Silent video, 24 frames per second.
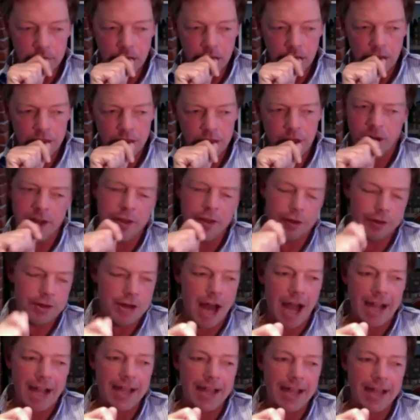that were either
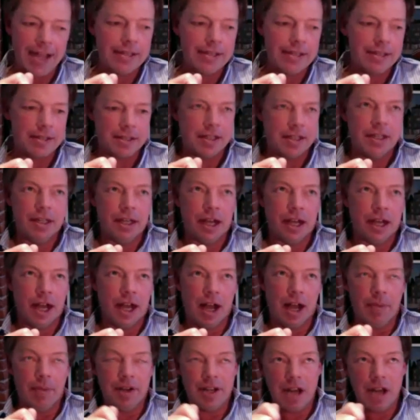nice
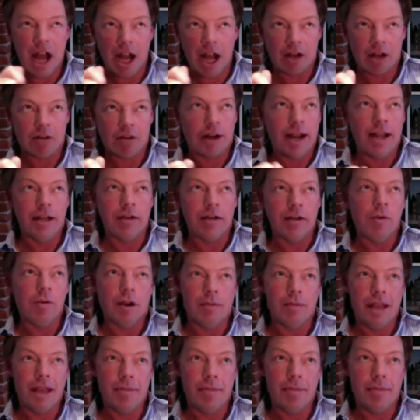uh, but not great, or
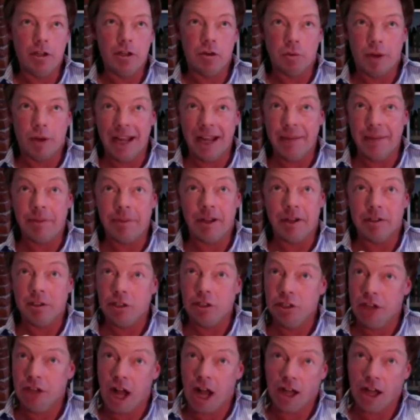maybe great but
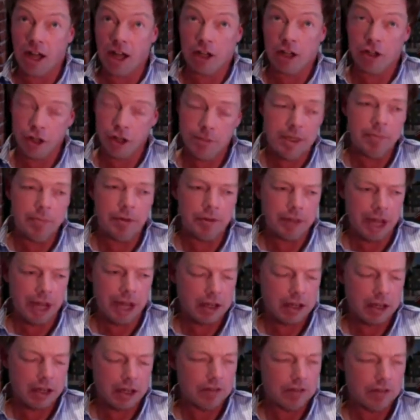not good people, not
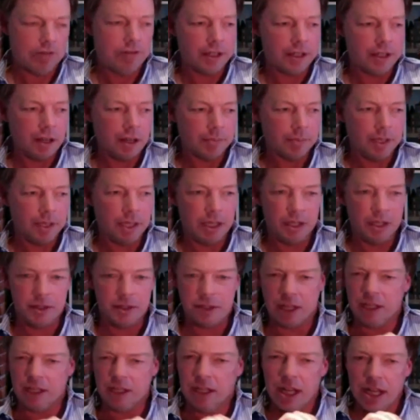good fit in the company, because
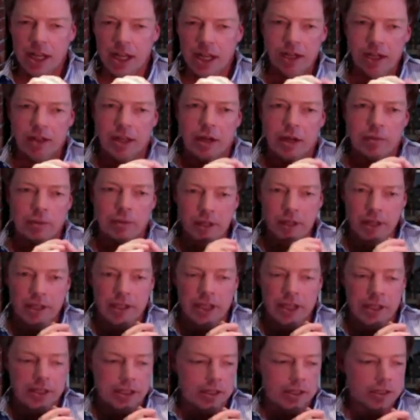that you know that really
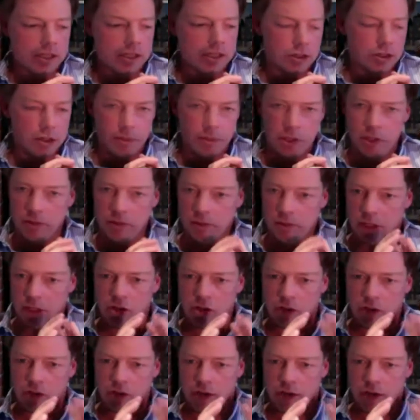doesn't contribute to an
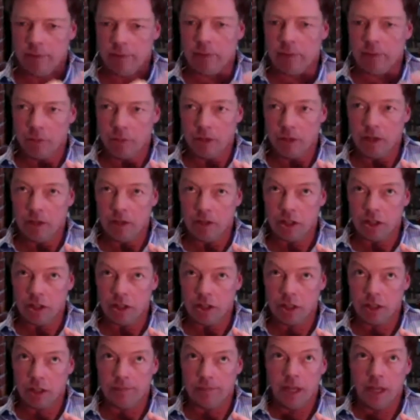incredible corporate
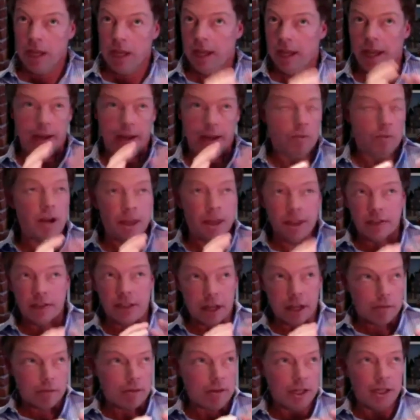culture. And one of the things
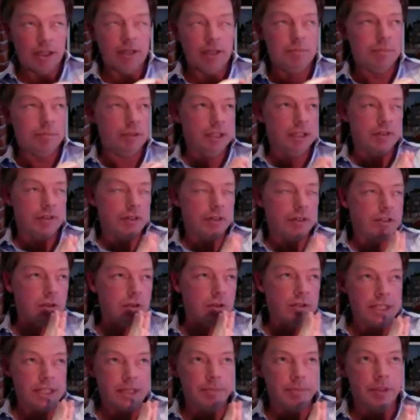I really believe in so
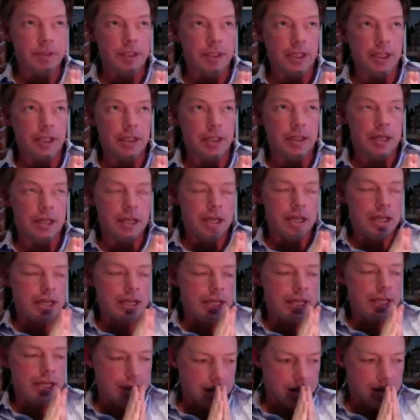deeply
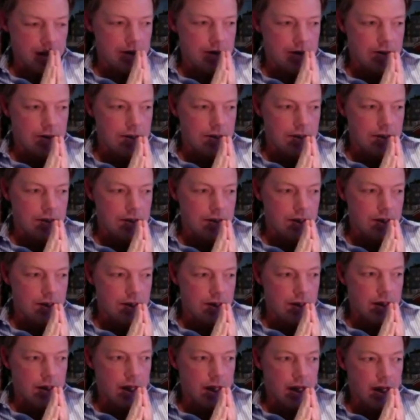is
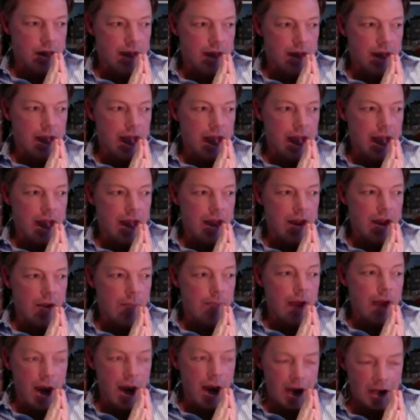um, how
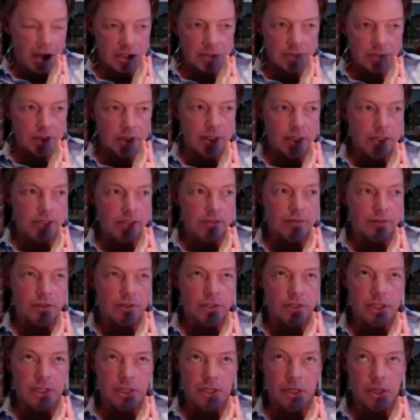possible it is for
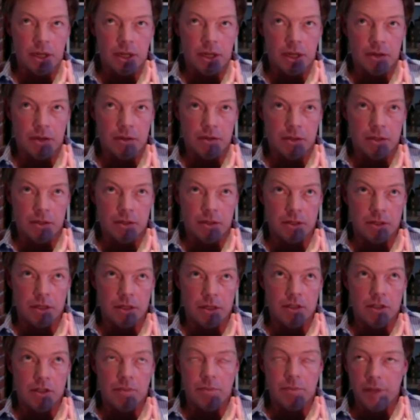CEOs
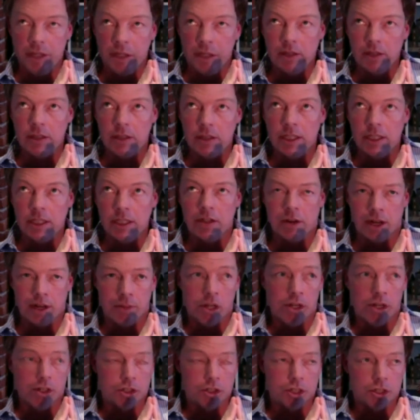to build
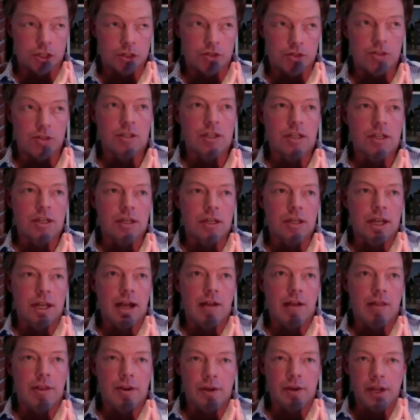incredible cultures.
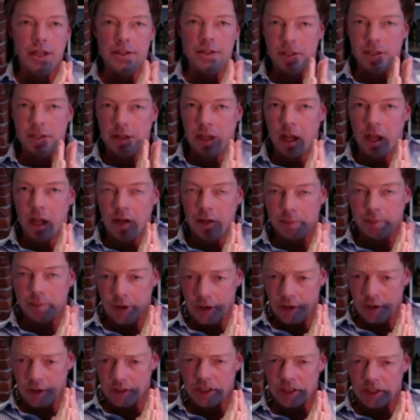How there is an
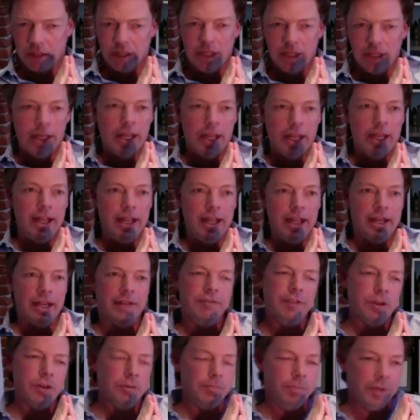approach, and
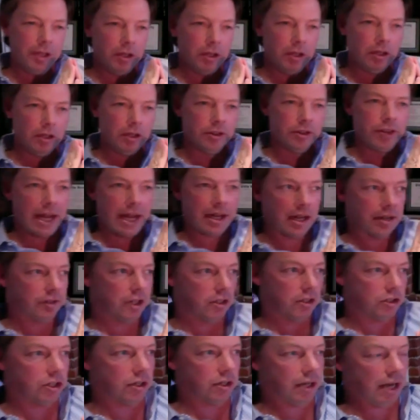if you build that kind of
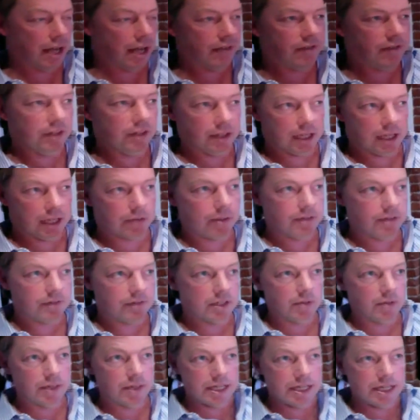culture, and I feel like we
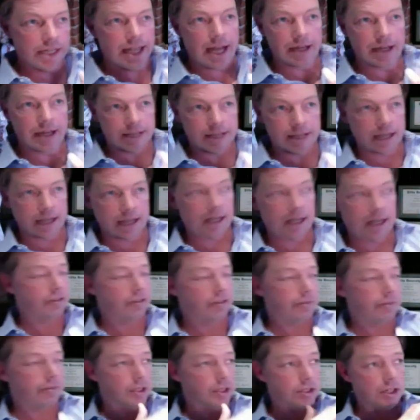we did that in second half of
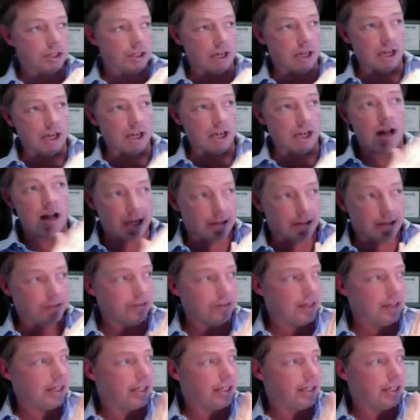military.com and at
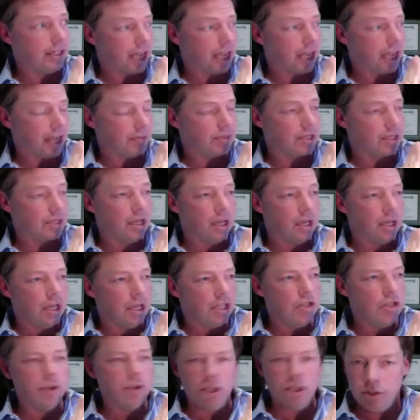Affinity Labs,
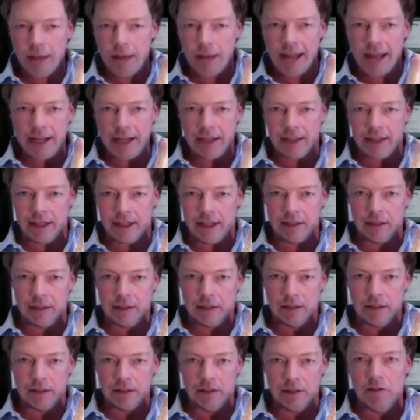you can do anything
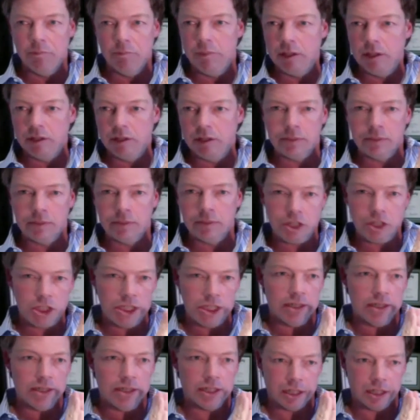you've built a
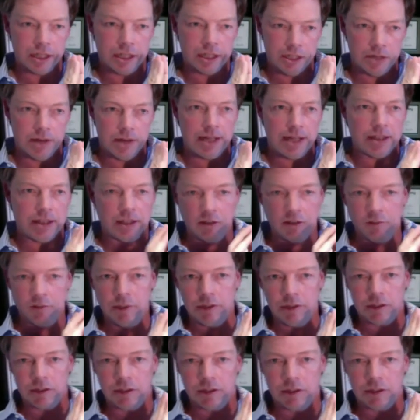machine that can do anything. You've
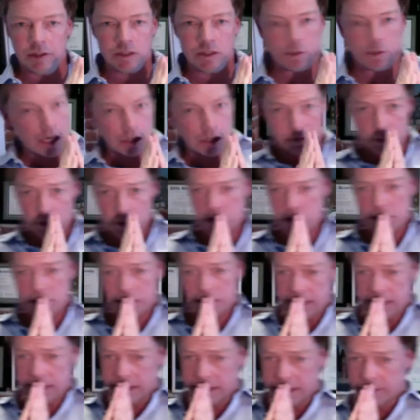built a special forces
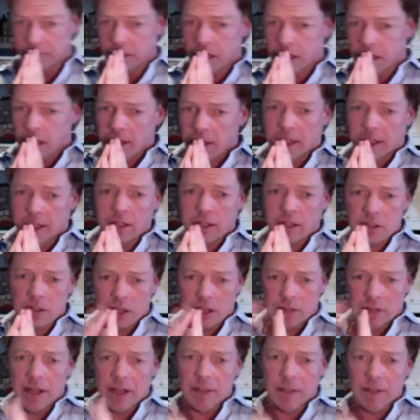team that can
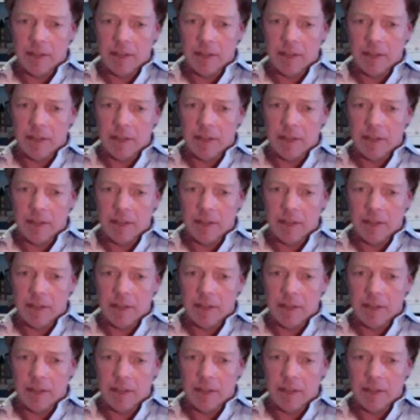solve any